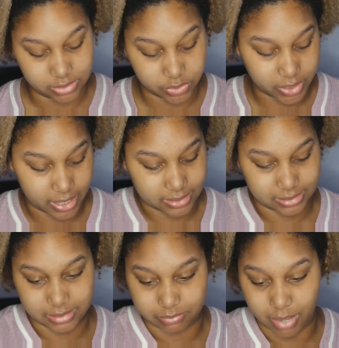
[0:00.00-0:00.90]
So
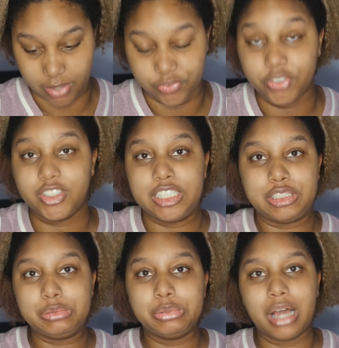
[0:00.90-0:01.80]
yes, my
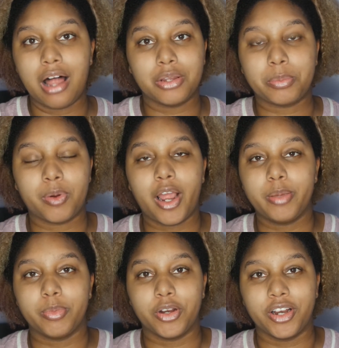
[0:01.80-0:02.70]
$52
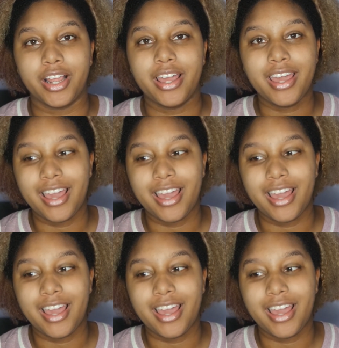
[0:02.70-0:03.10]
primer